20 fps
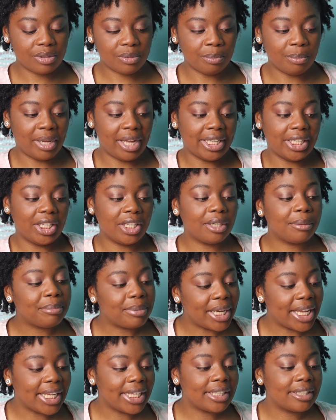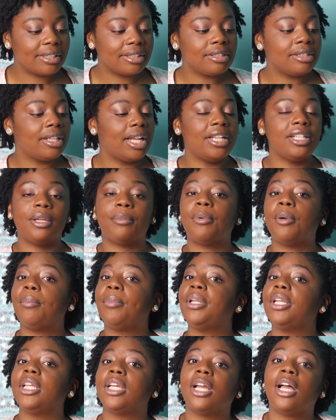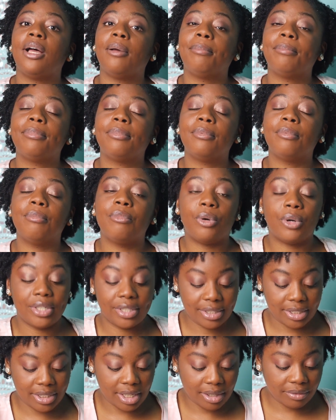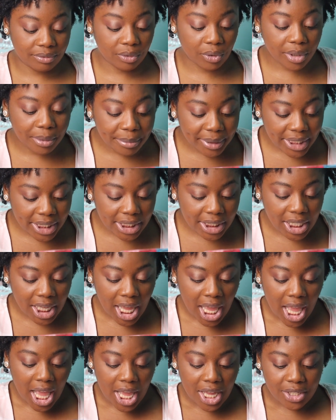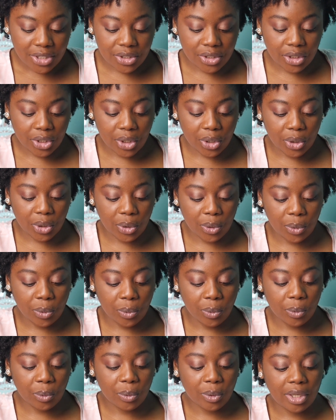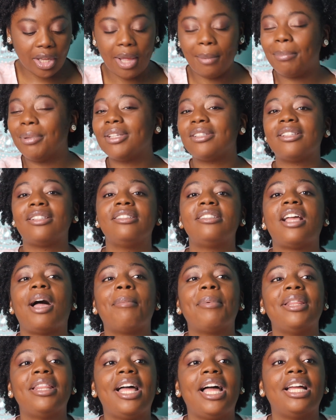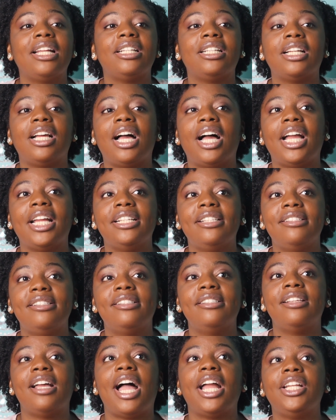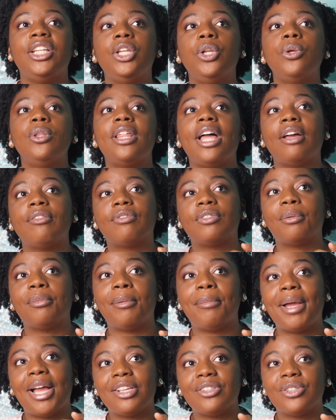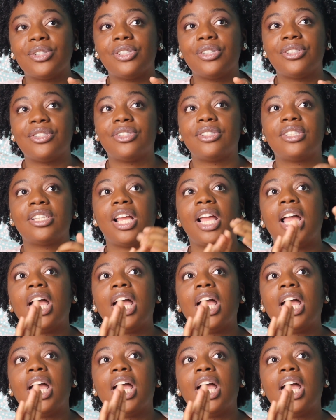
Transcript: my year break ended up opening up more stuff for me. So, and plus on top of that, I knew that from a master's,